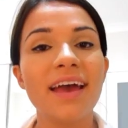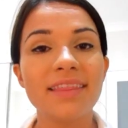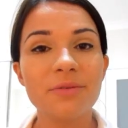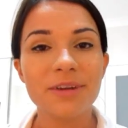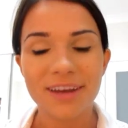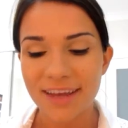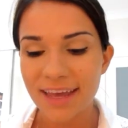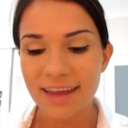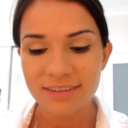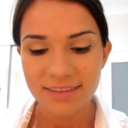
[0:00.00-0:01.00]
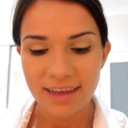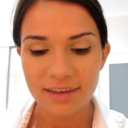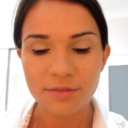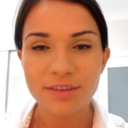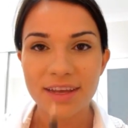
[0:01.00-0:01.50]
And then we're going to get
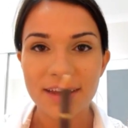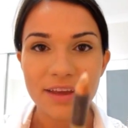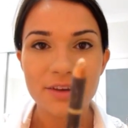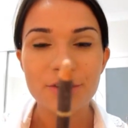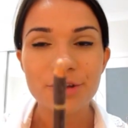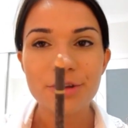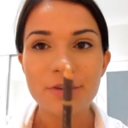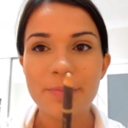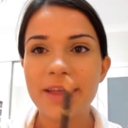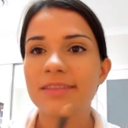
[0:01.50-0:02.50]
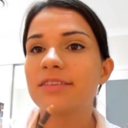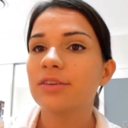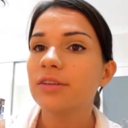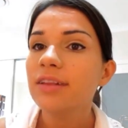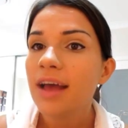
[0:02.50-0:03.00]
ourselves a nude
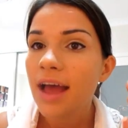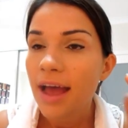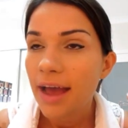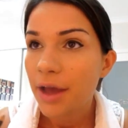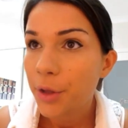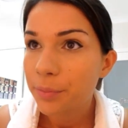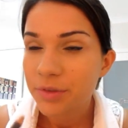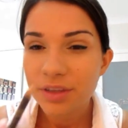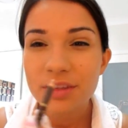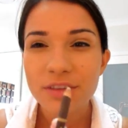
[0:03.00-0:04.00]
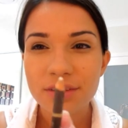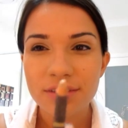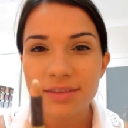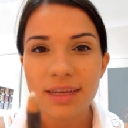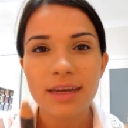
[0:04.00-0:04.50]
pencil. So this is just
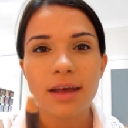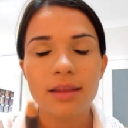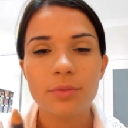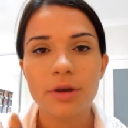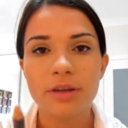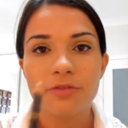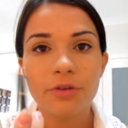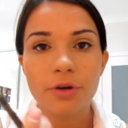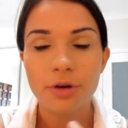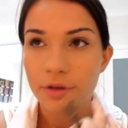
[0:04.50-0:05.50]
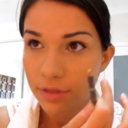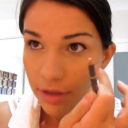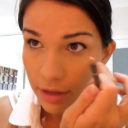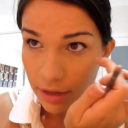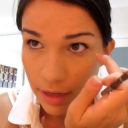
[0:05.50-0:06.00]
a skin color one for
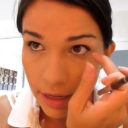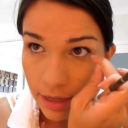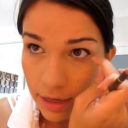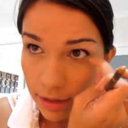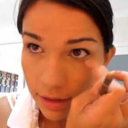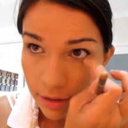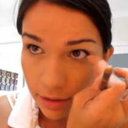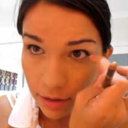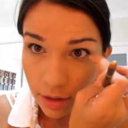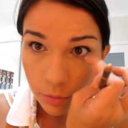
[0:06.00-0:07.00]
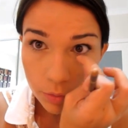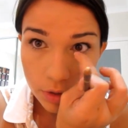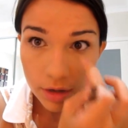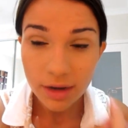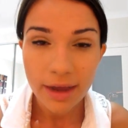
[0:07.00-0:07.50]
the inner
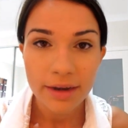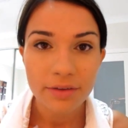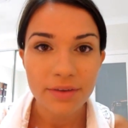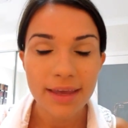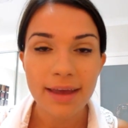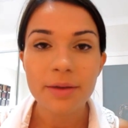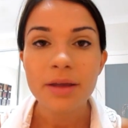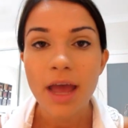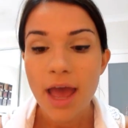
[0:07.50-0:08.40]
waterline over here.